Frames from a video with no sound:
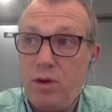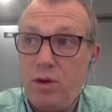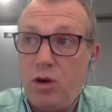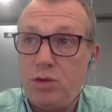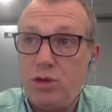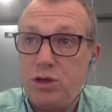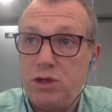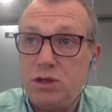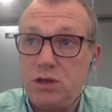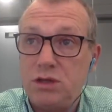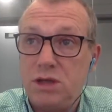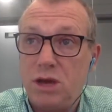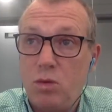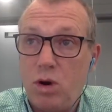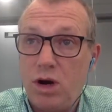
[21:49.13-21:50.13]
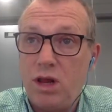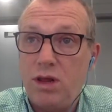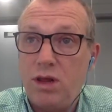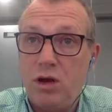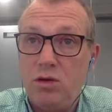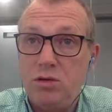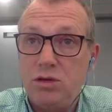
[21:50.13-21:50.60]
options. Now, one of
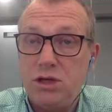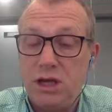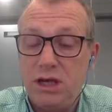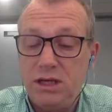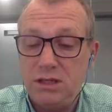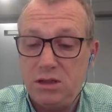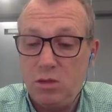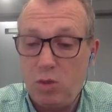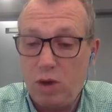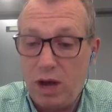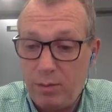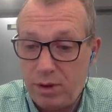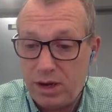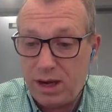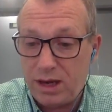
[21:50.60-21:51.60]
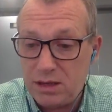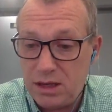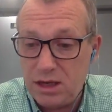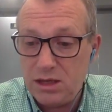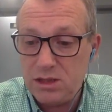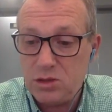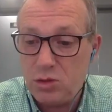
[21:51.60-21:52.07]
those is the web, and
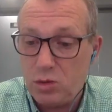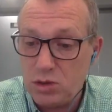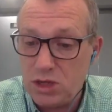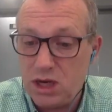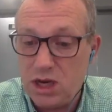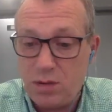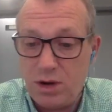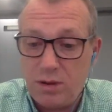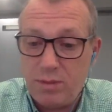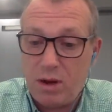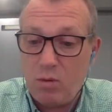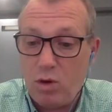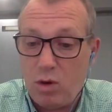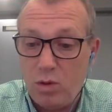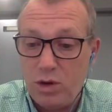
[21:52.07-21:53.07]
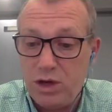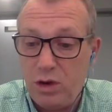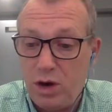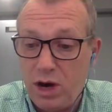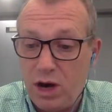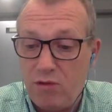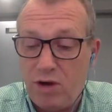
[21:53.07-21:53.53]
Anthony's talked a little bit about what we're
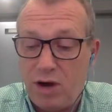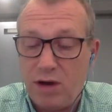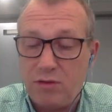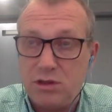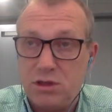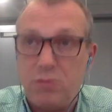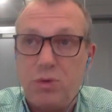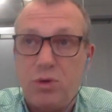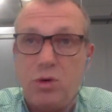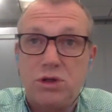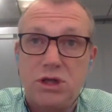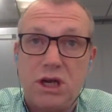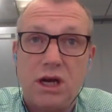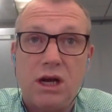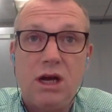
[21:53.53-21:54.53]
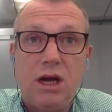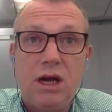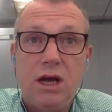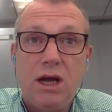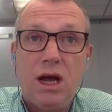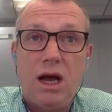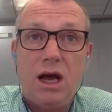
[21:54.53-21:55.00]
doing around supporting
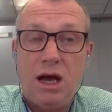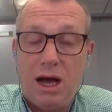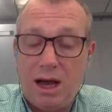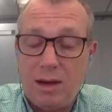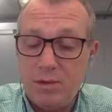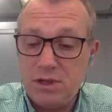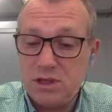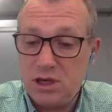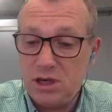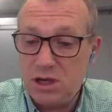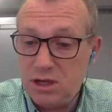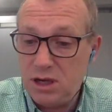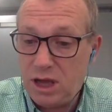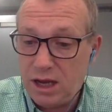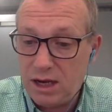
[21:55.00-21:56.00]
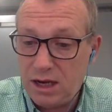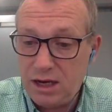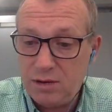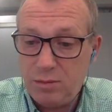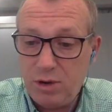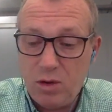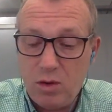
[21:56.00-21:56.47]
Amazon and
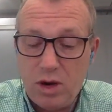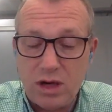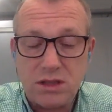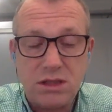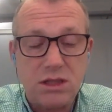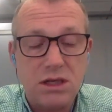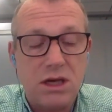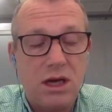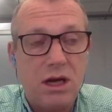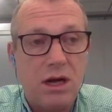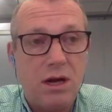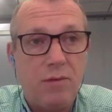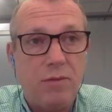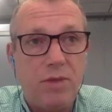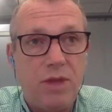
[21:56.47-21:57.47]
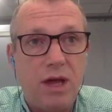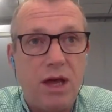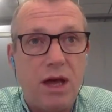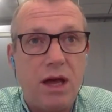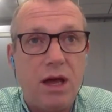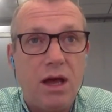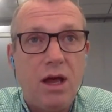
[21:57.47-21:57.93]
AWS
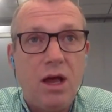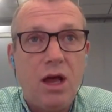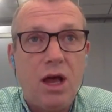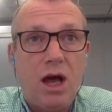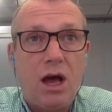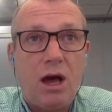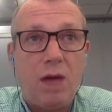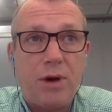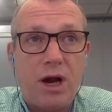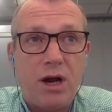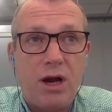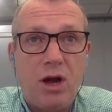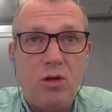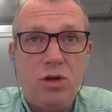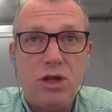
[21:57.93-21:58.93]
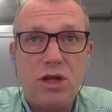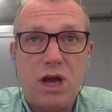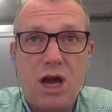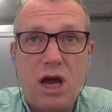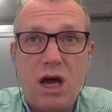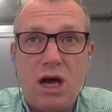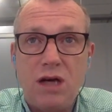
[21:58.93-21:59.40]
there. But I know that the
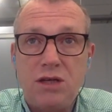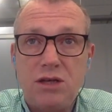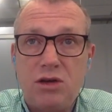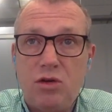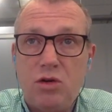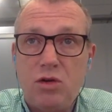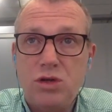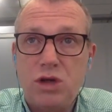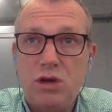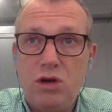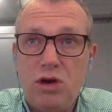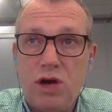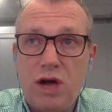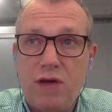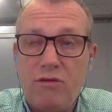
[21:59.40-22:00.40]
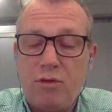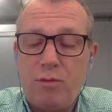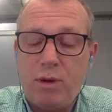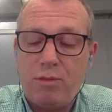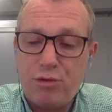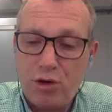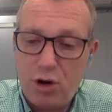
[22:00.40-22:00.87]
guys are also looking from
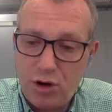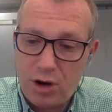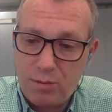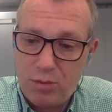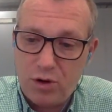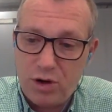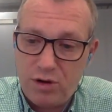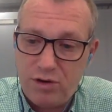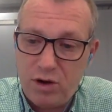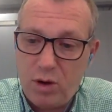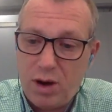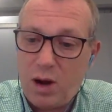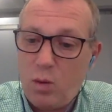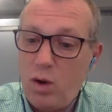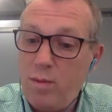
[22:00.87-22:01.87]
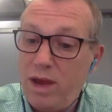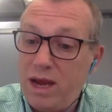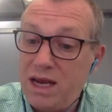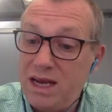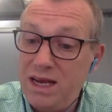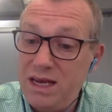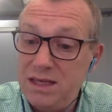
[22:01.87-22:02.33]
a product point of view, how we
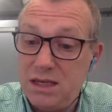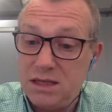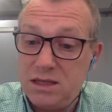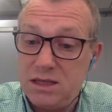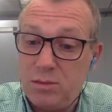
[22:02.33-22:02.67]
make it easier to